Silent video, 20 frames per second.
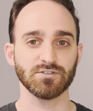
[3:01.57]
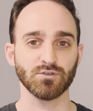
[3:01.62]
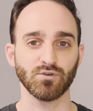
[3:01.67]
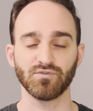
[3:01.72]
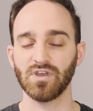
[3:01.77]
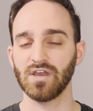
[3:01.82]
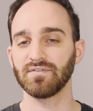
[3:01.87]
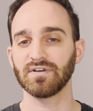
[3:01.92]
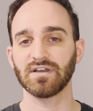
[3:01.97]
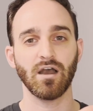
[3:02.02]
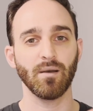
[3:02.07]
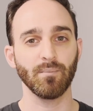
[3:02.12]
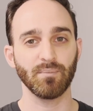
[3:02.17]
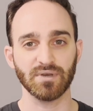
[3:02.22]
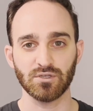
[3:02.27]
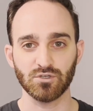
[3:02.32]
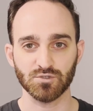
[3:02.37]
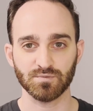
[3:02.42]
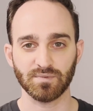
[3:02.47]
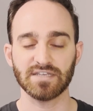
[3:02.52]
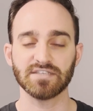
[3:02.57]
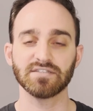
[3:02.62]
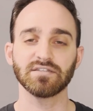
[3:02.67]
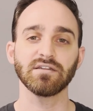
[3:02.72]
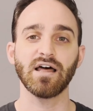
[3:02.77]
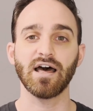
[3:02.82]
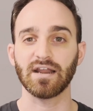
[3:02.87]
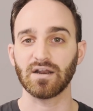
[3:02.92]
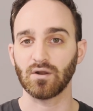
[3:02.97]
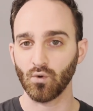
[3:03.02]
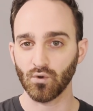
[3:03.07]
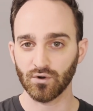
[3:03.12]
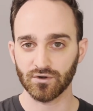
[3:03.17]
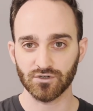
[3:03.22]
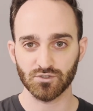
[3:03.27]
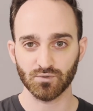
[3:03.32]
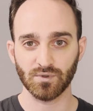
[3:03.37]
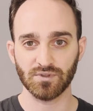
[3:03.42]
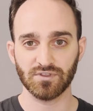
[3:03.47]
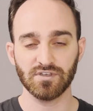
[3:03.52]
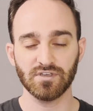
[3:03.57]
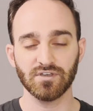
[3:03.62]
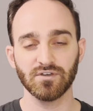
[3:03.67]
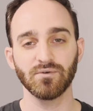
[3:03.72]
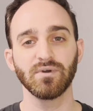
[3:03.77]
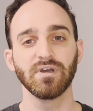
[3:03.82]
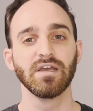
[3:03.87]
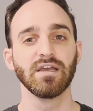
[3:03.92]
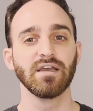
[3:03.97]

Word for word: So if you have a company who's placed a lot of orders with you